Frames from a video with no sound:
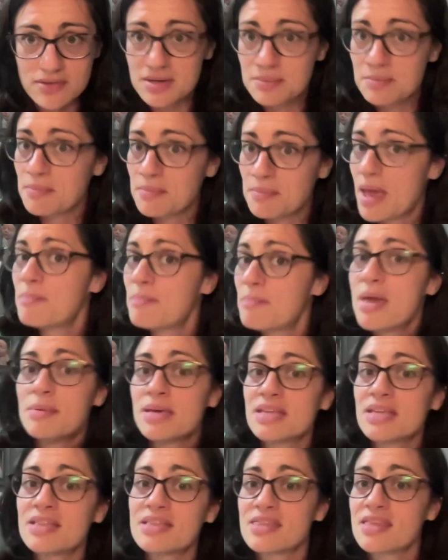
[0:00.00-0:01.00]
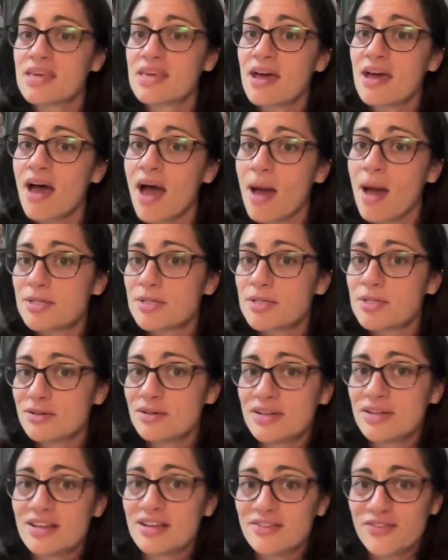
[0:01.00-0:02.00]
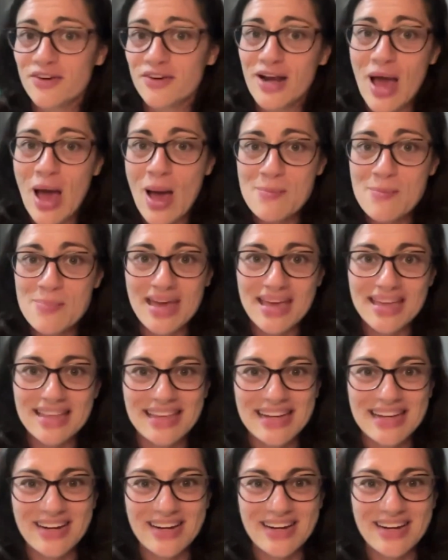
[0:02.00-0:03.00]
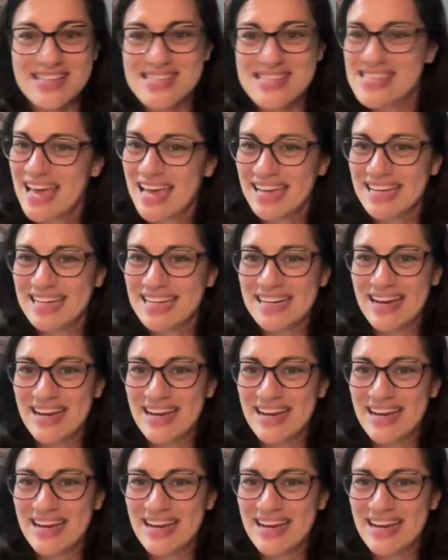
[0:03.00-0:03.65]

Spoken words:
and maybe it's the opportunity for an op-ed, like Chris said,